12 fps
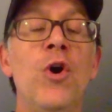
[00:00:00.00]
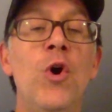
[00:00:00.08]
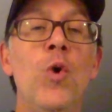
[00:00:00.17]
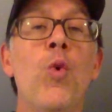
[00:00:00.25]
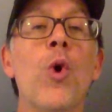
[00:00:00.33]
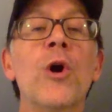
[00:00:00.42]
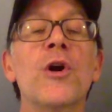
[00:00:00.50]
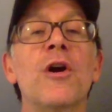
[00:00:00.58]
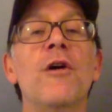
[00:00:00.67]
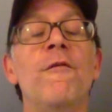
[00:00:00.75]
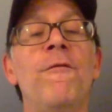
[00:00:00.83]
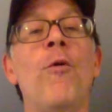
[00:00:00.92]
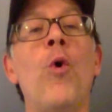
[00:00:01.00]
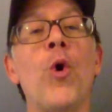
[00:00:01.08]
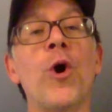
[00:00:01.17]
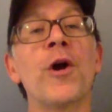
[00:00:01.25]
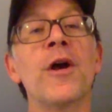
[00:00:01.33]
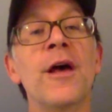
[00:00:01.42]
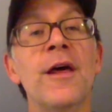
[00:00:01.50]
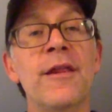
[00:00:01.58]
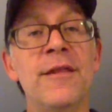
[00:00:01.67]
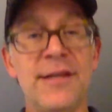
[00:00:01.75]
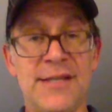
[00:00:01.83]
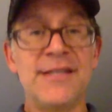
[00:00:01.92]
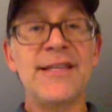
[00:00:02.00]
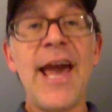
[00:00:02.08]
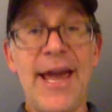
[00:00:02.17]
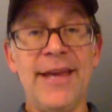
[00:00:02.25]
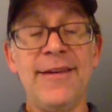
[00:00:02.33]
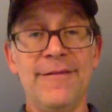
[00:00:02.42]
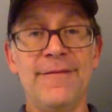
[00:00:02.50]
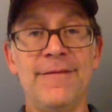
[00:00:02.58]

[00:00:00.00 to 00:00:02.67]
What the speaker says: who work for the state,